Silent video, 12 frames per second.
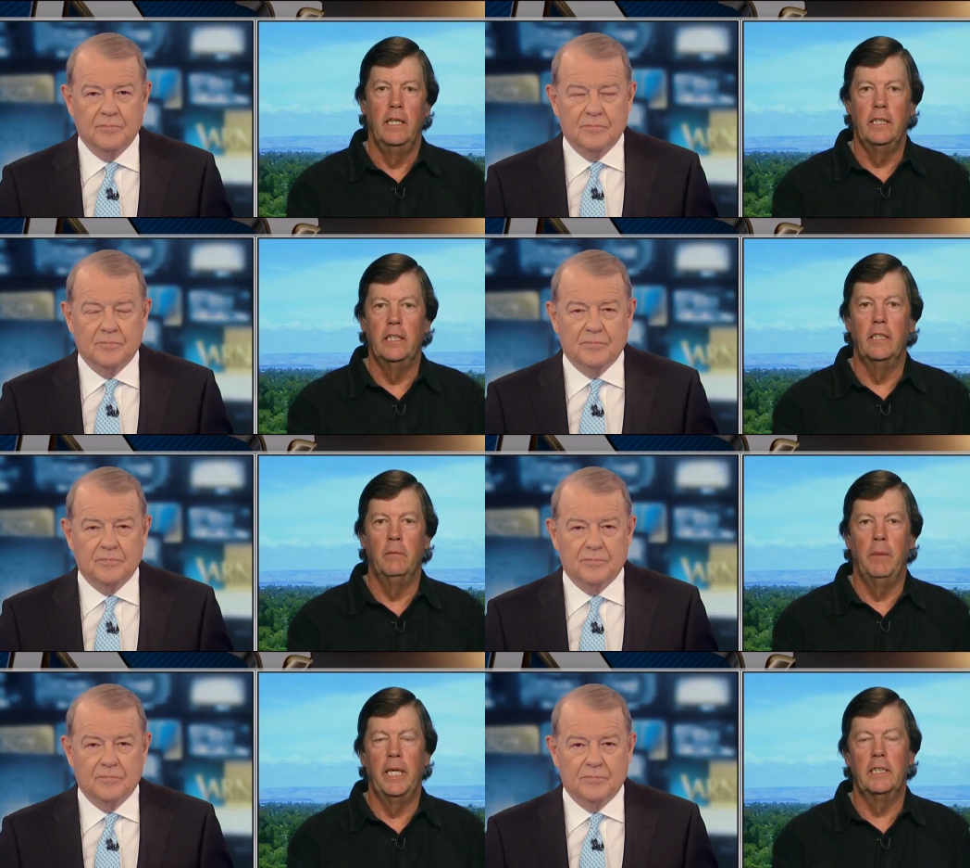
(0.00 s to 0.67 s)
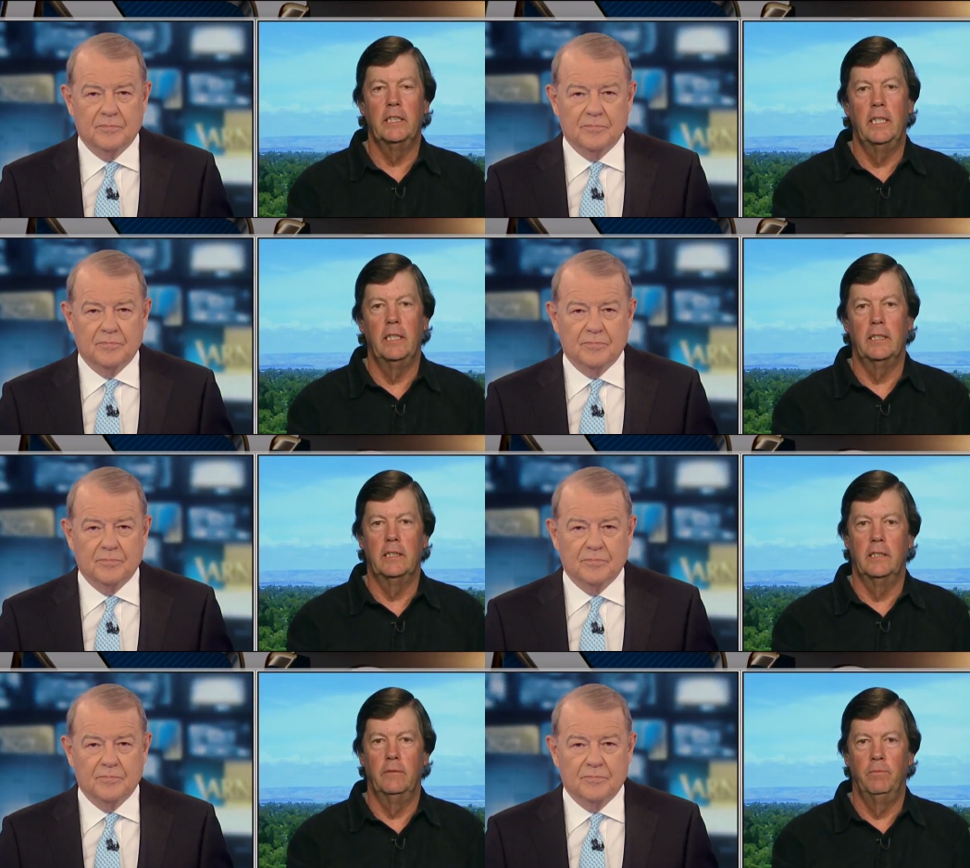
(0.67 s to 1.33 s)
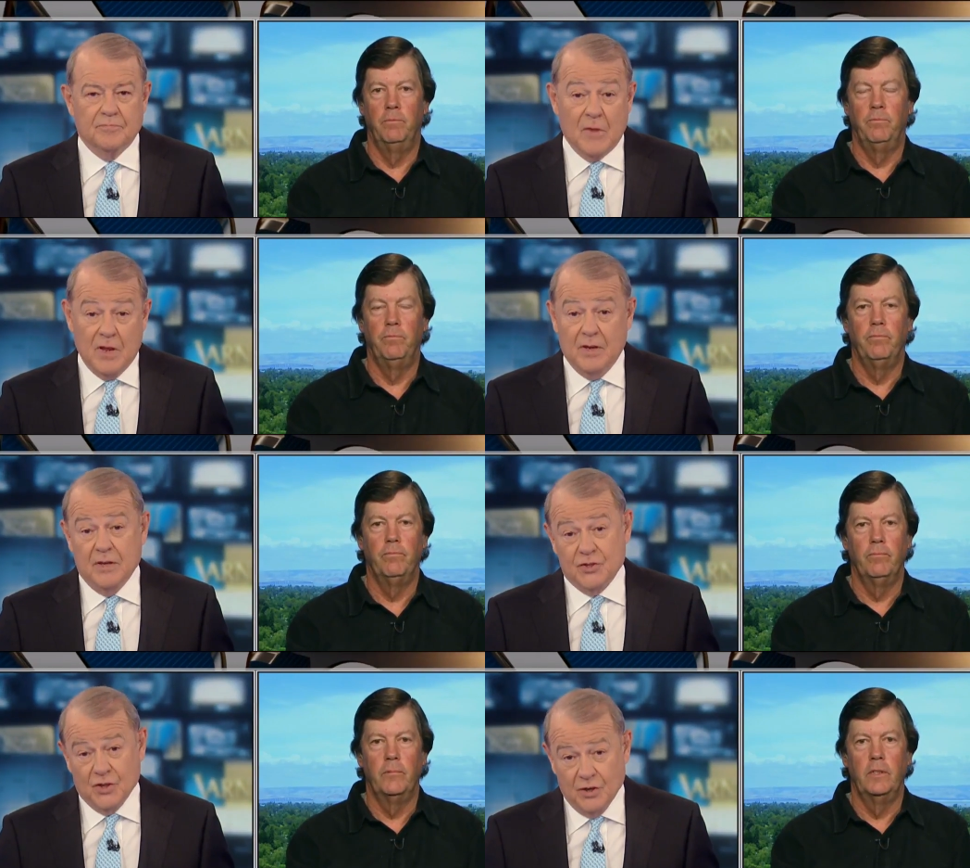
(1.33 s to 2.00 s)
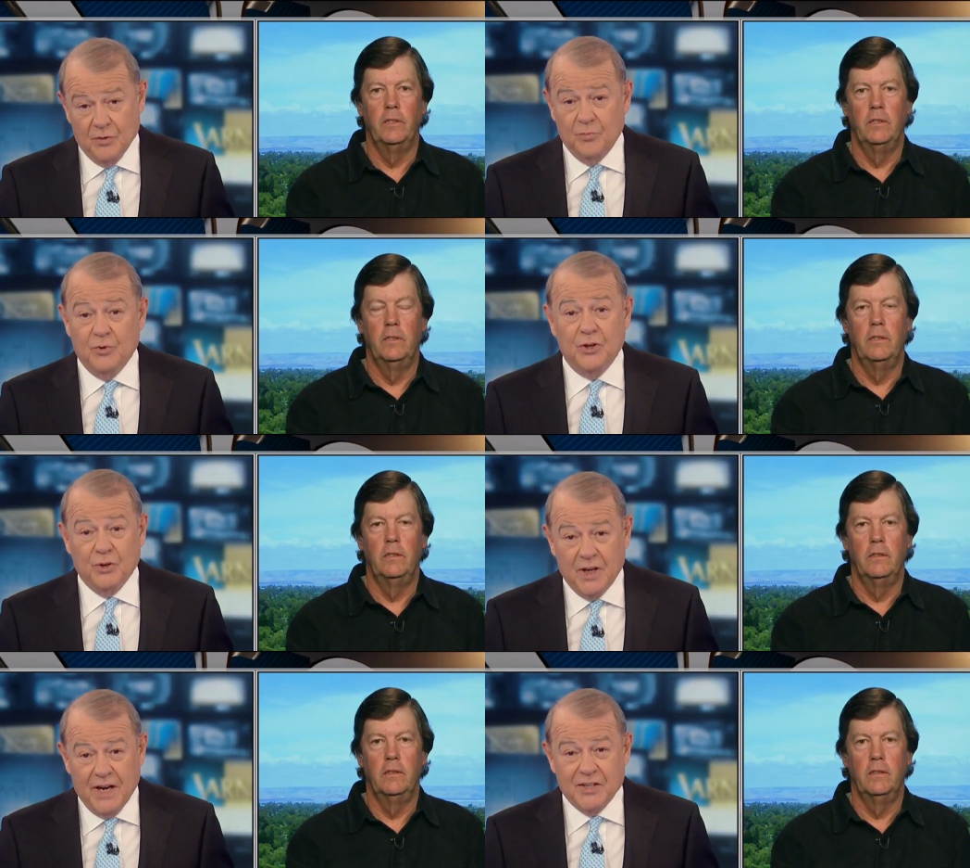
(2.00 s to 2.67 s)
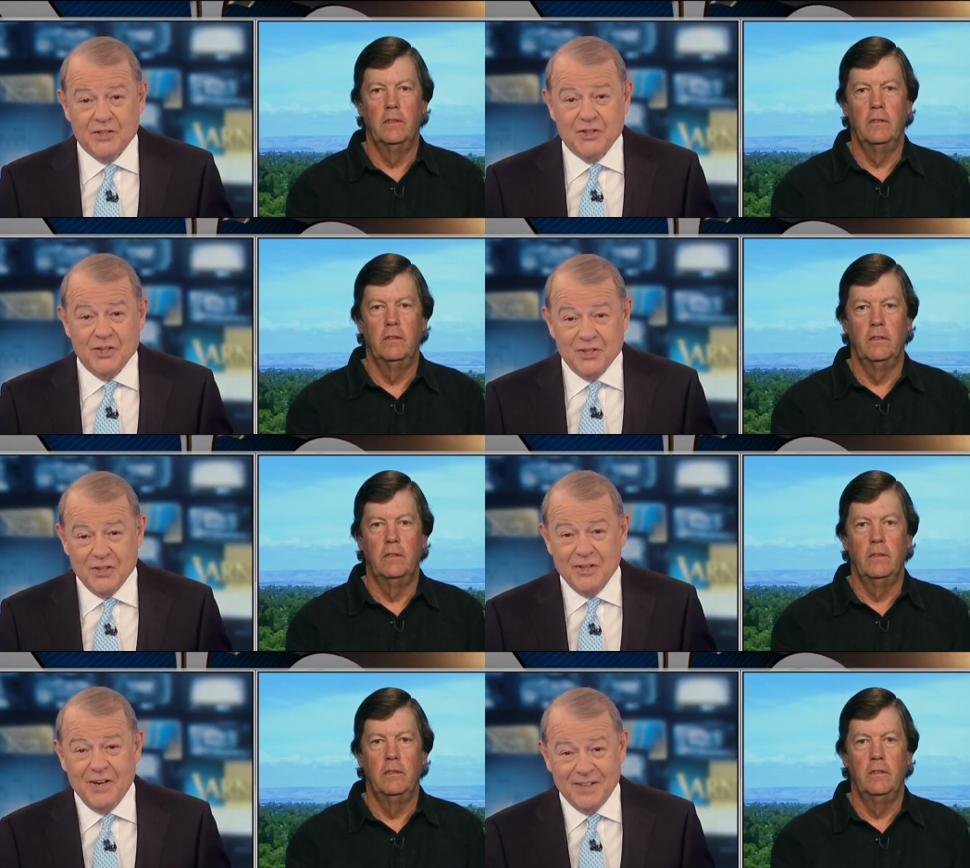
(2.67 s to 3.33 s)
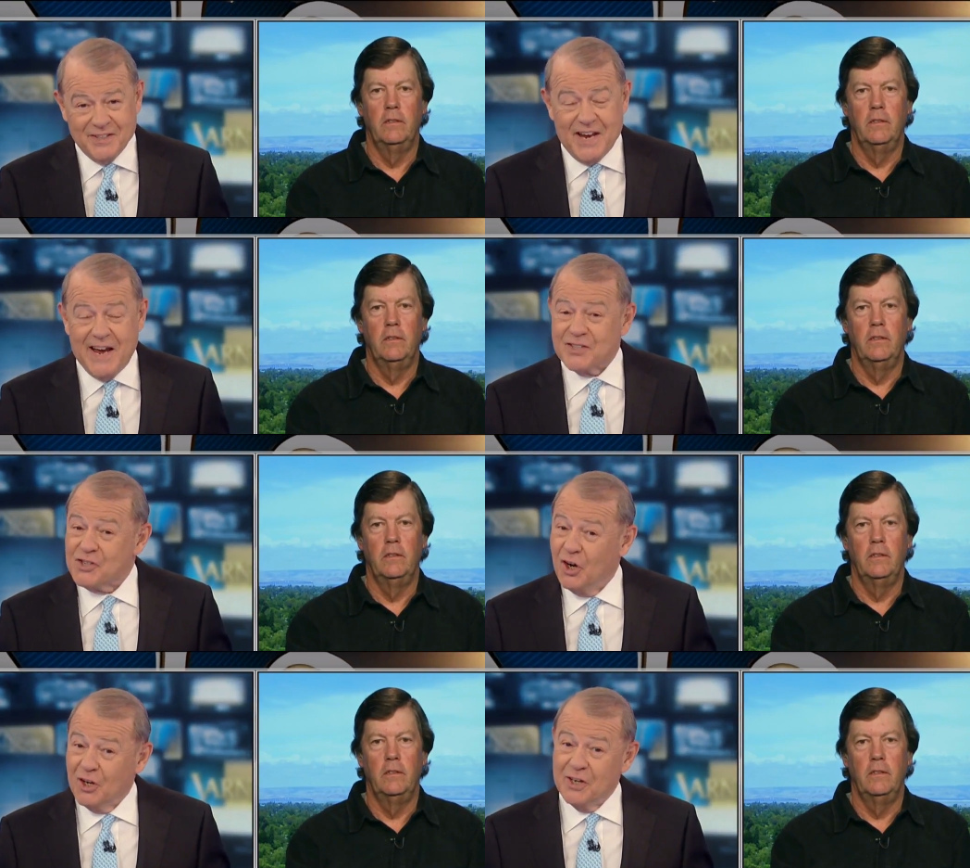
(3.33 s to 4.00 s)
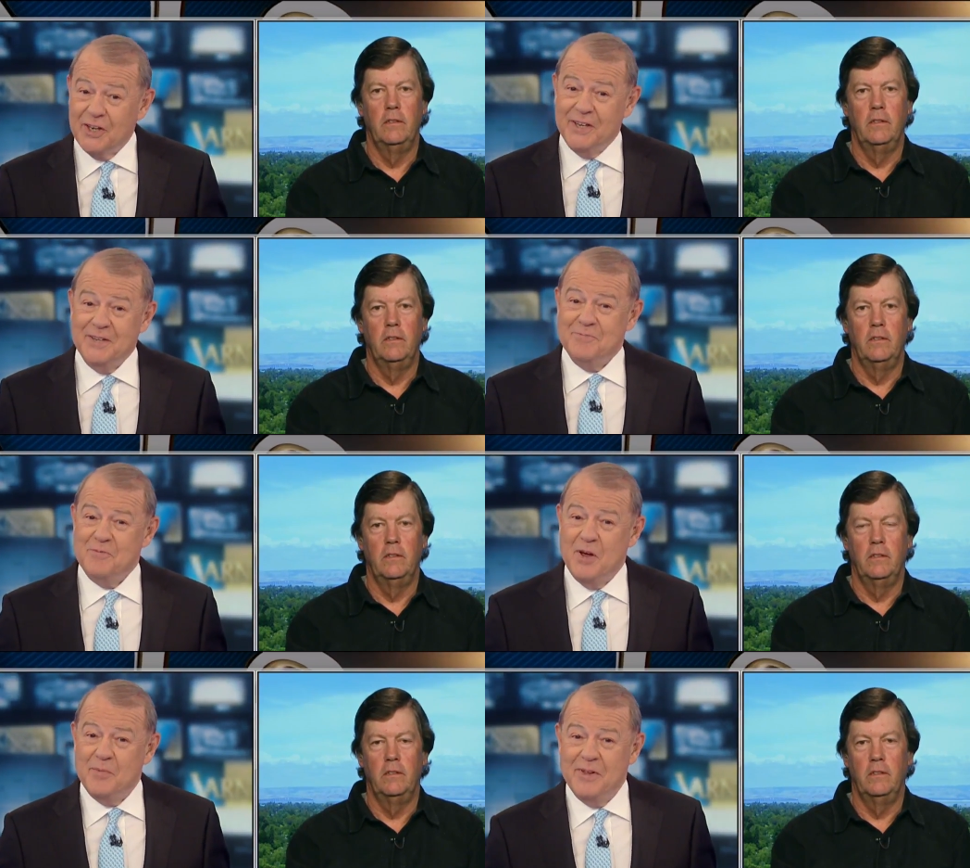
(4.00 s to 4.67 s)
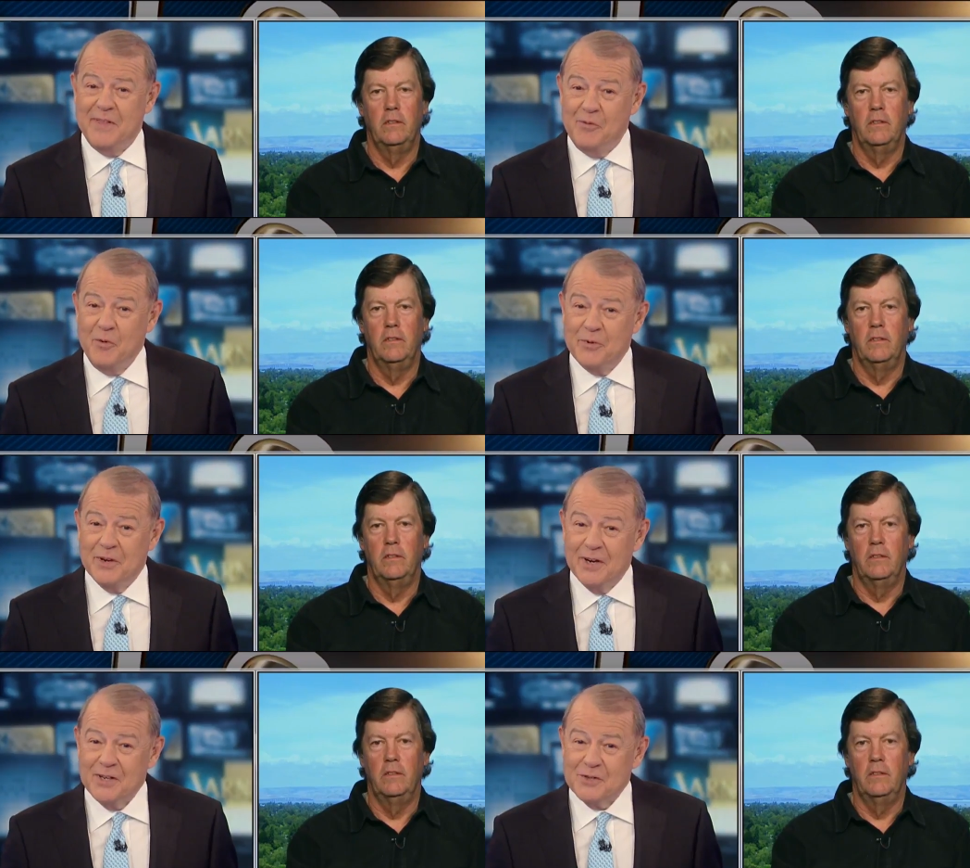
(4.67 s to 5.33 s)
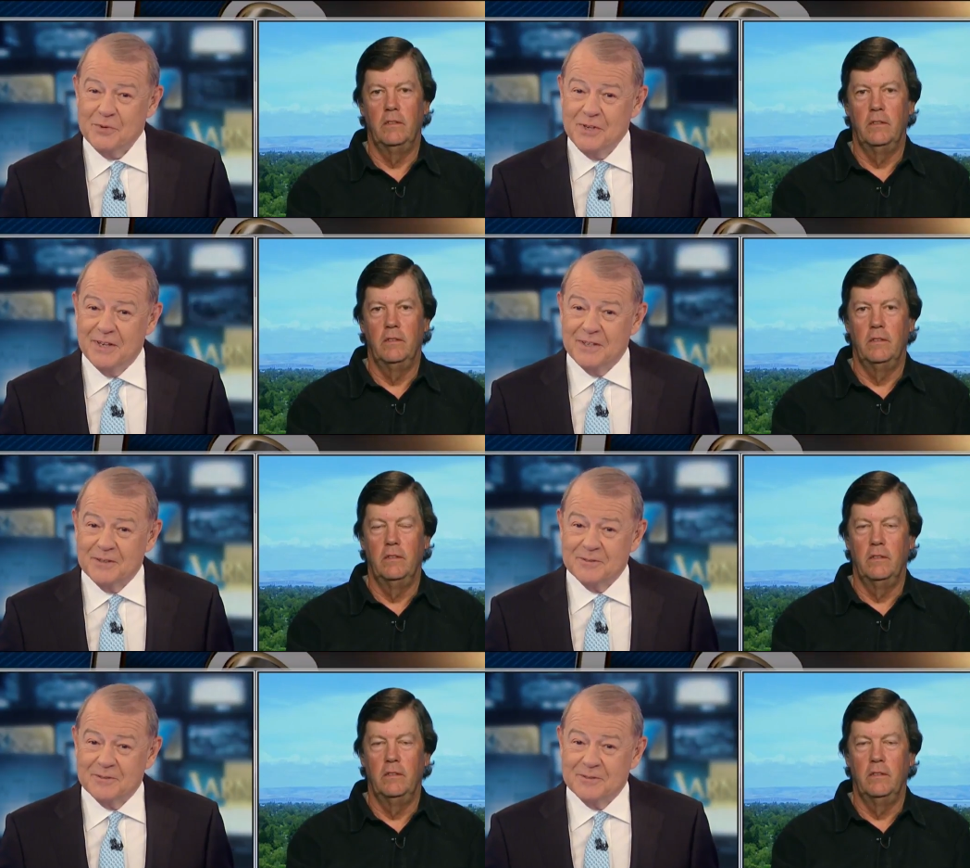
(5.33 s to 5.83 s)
Speaker 1: It didn't make sense.
Speaker 2: So you'd like to see a tax holiday, maybe? That would be nice, wouldn't it?